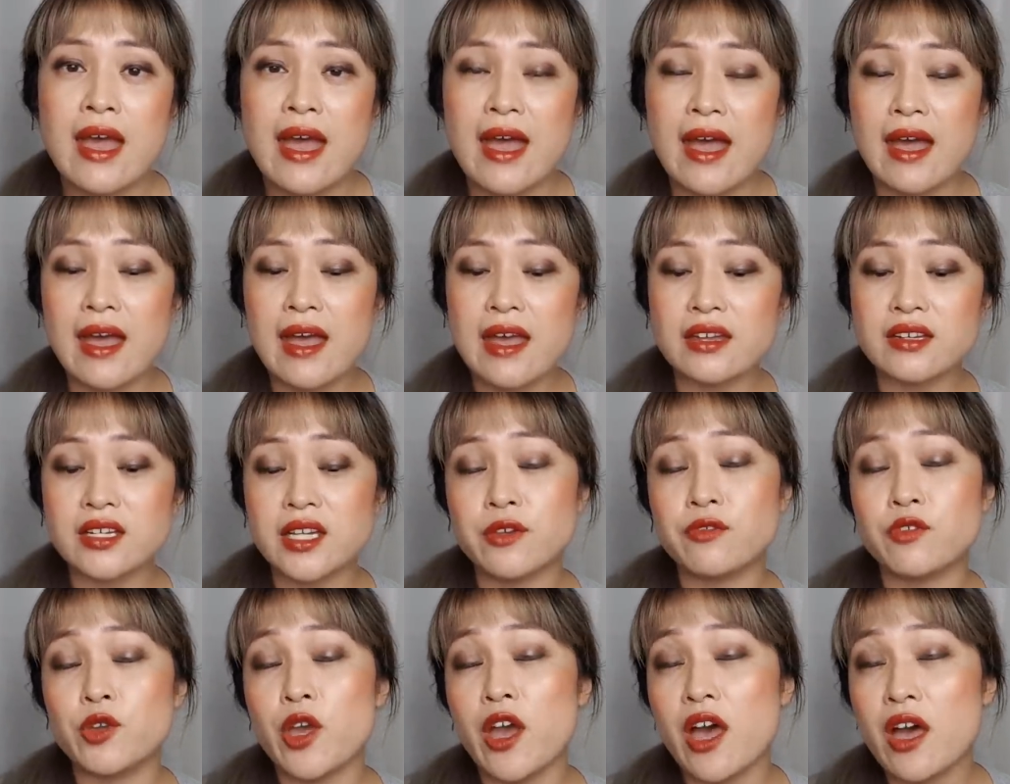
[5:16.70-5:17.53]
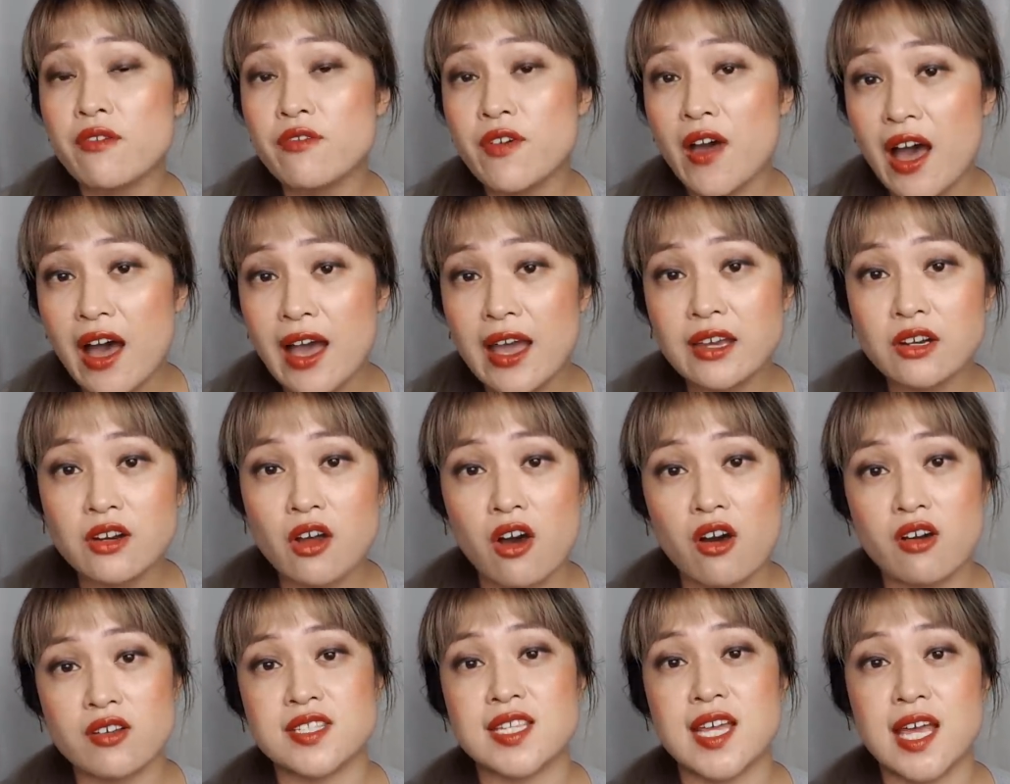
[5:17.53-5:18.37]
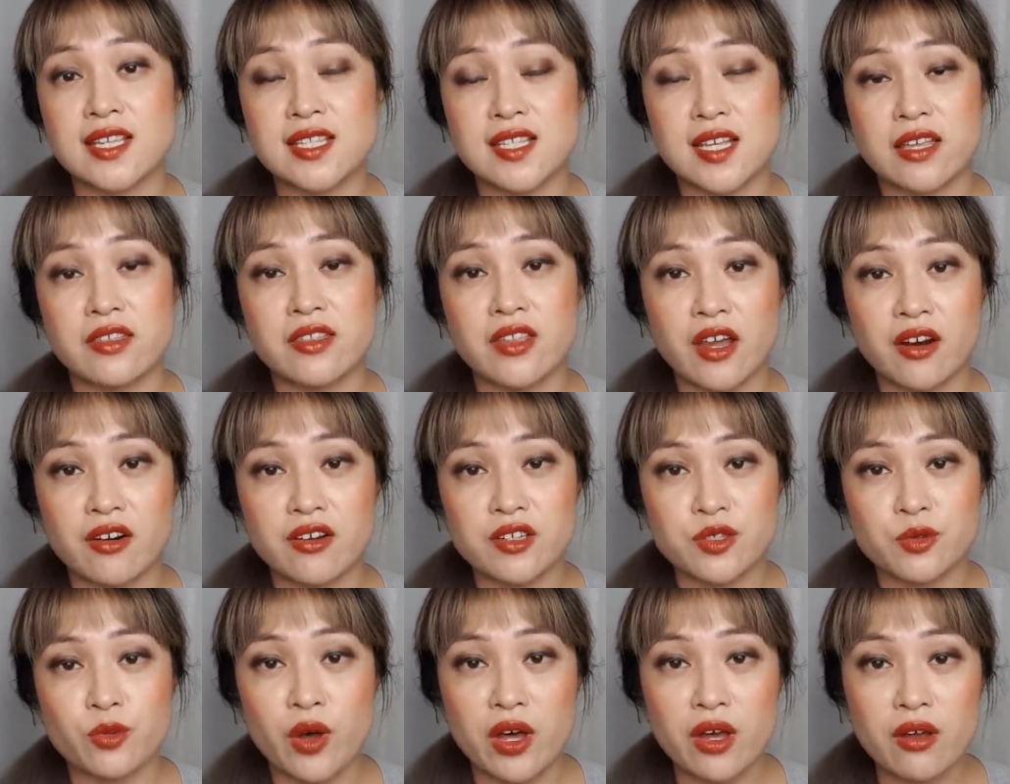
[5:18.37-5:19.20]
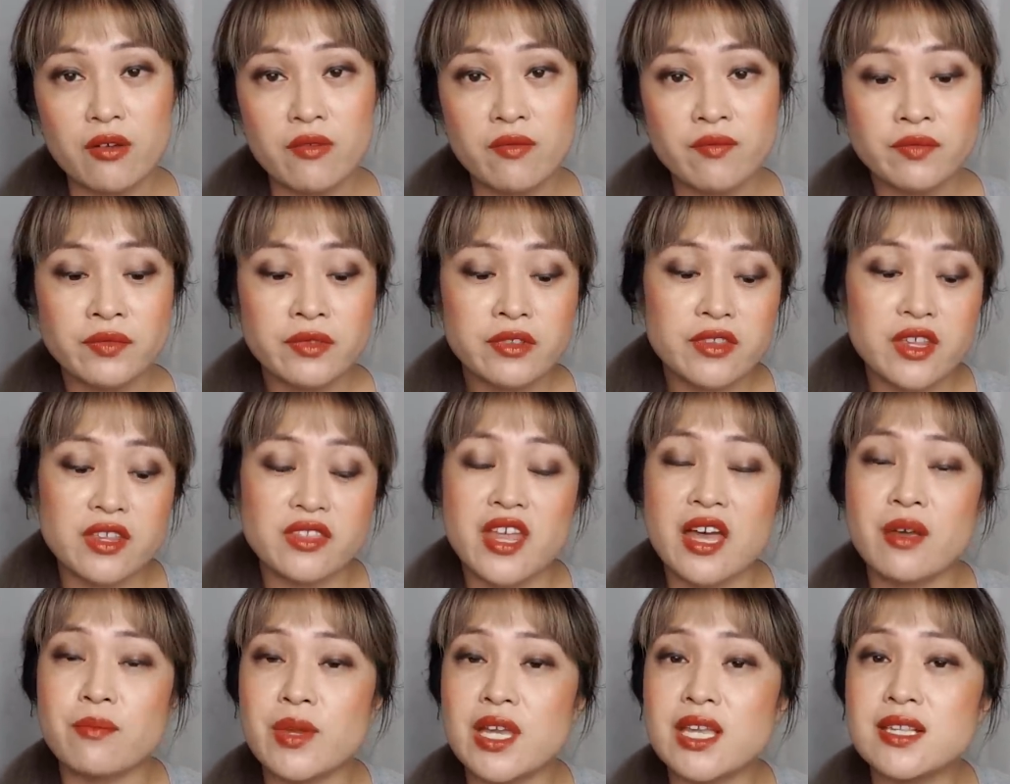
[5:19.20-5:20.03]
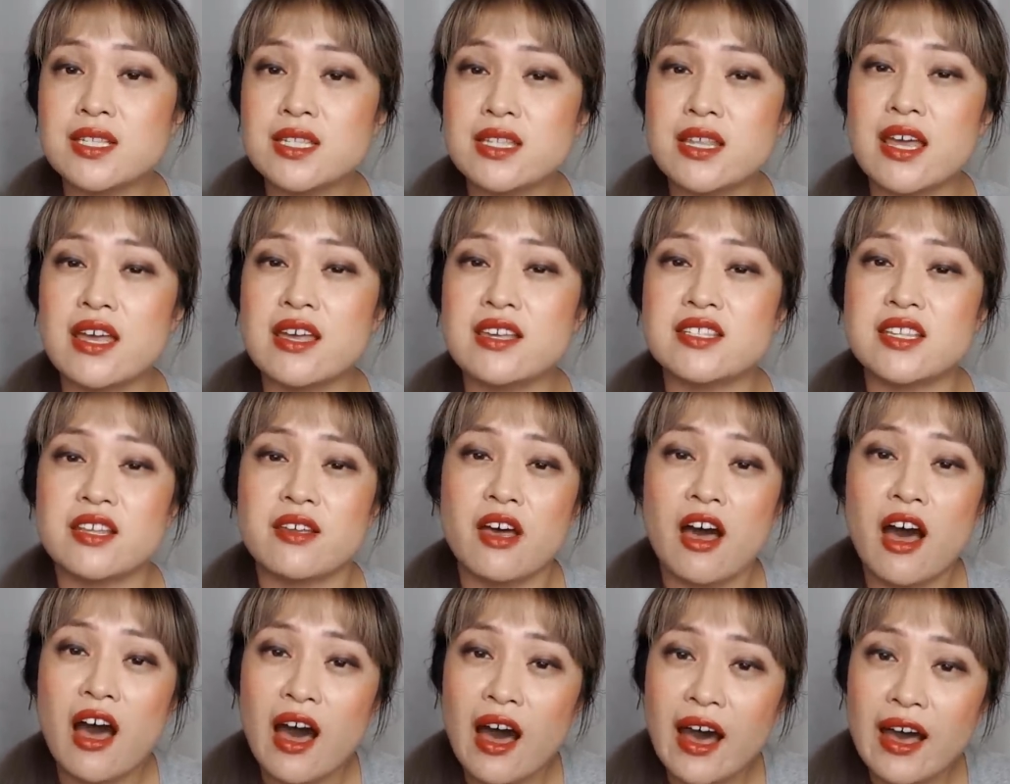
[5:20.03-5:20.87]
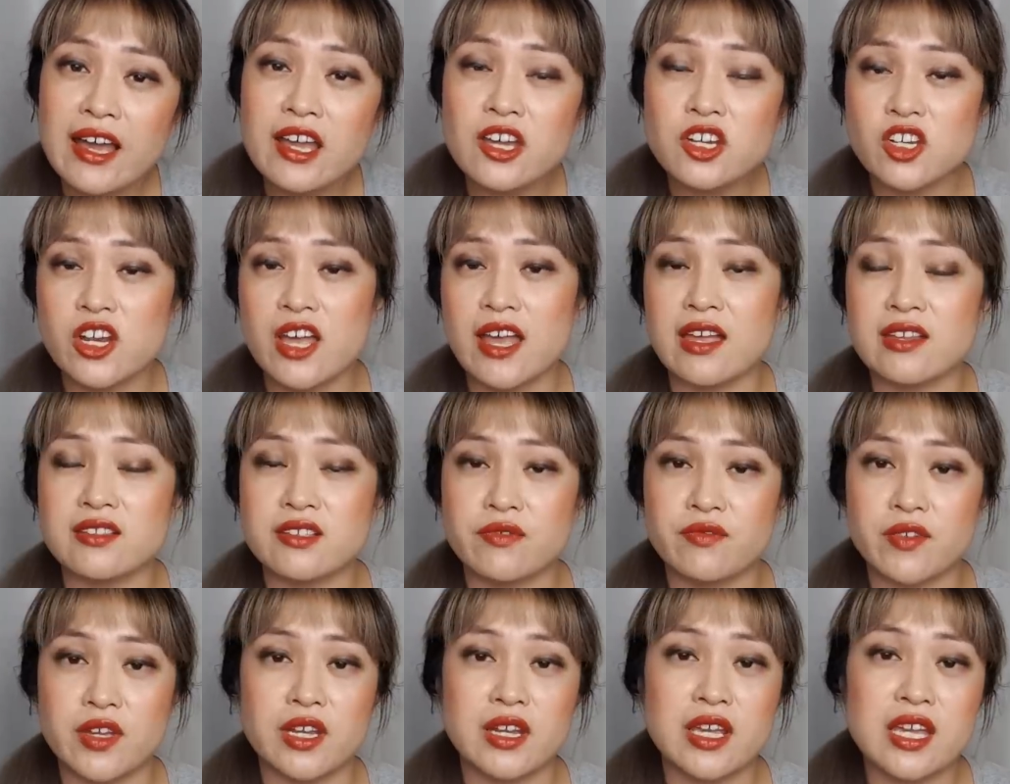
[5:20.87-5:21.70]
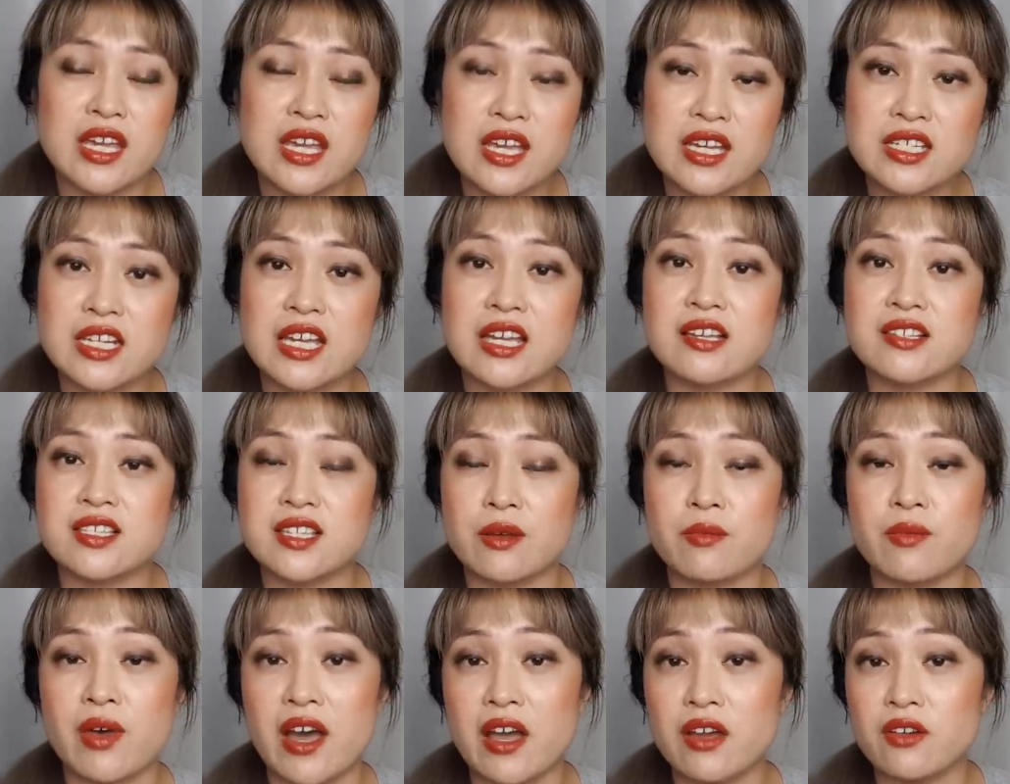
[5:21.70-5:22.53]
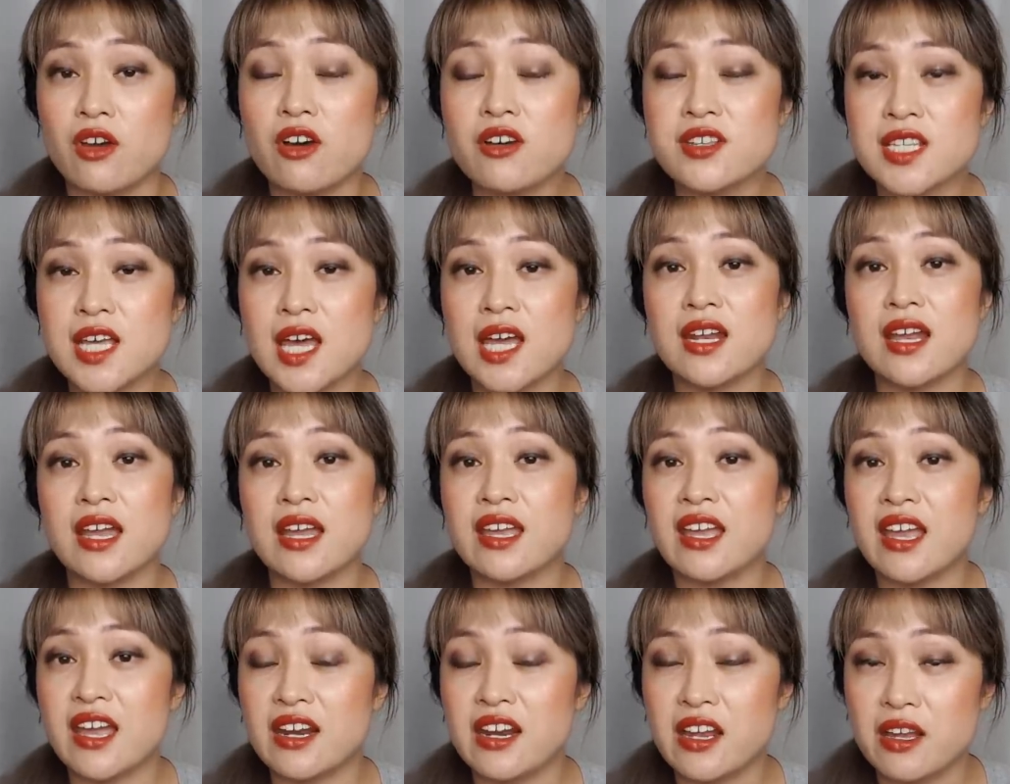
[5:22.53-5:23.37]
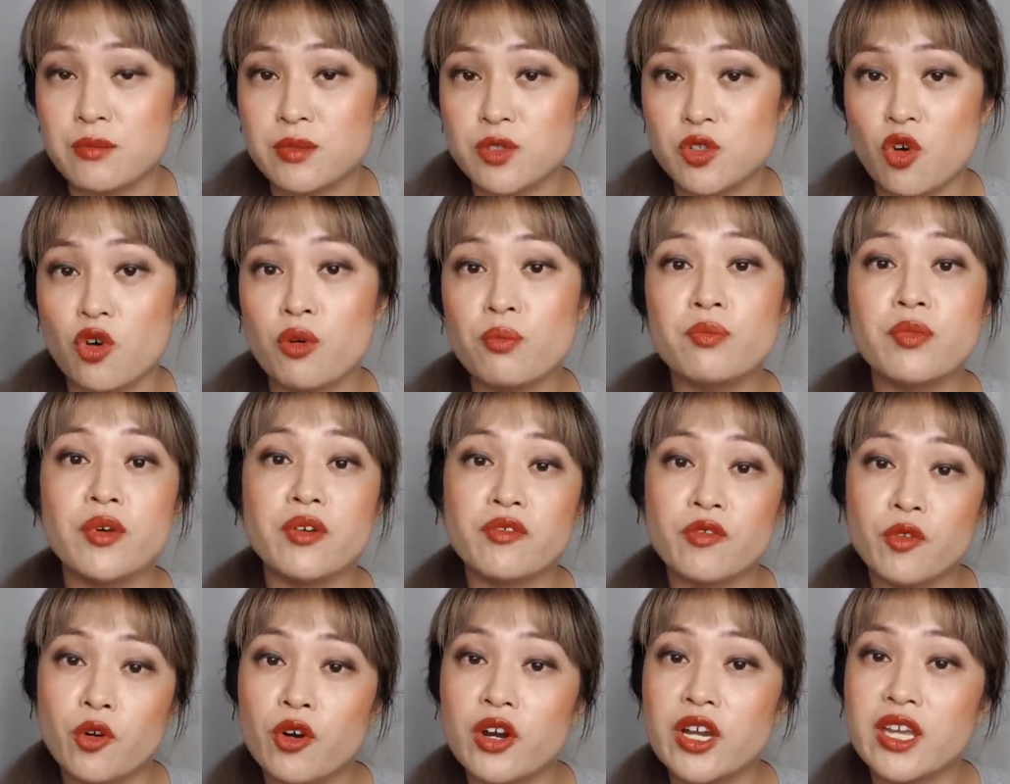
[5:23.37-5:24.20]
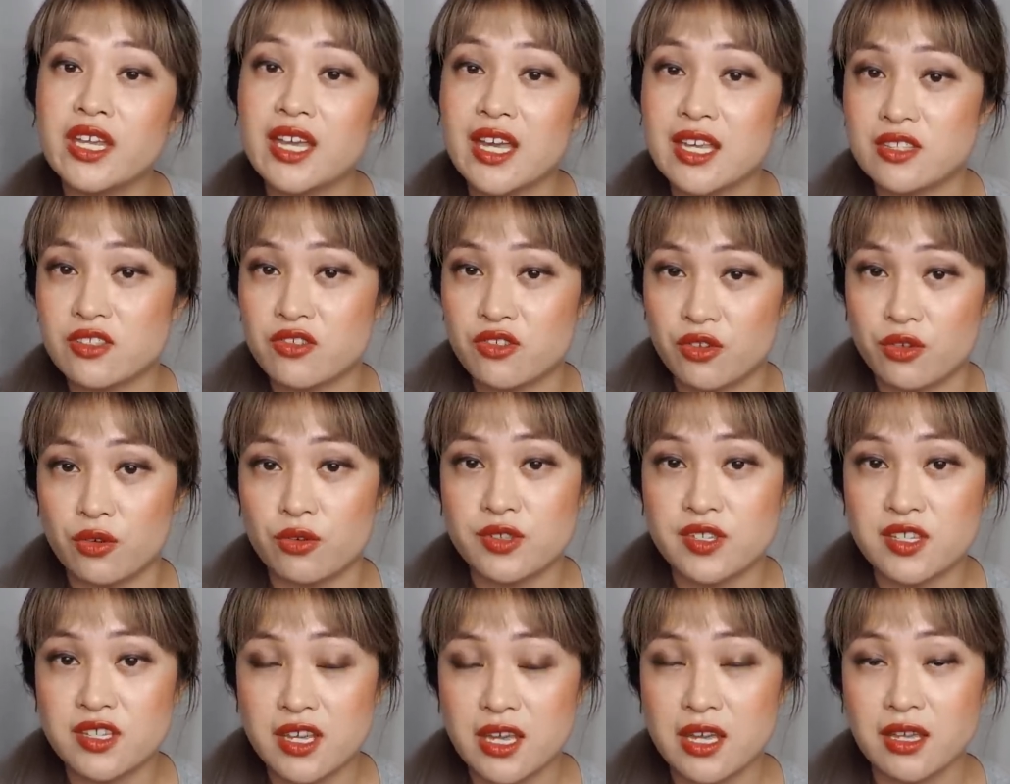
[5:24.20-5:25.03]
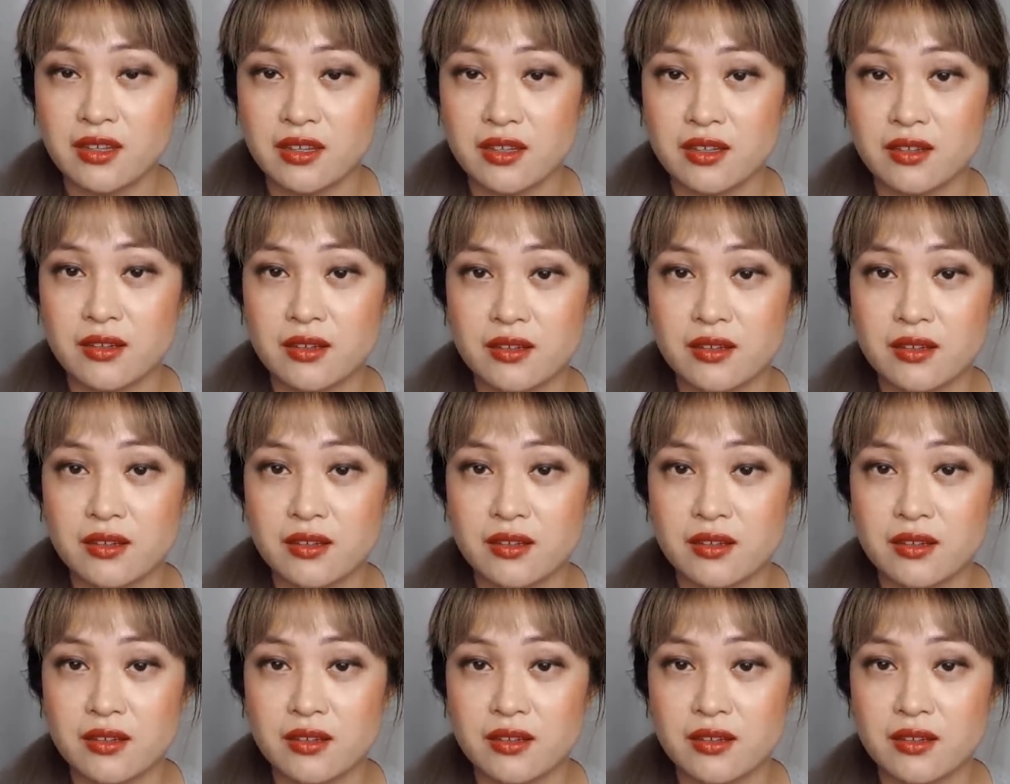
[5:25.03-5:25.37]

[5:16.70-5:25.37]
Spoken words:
And if you have iron oxides in there as well, then that means there's a higher chance of it hitting some iron oxide and getting absorbed before it gets to your skin.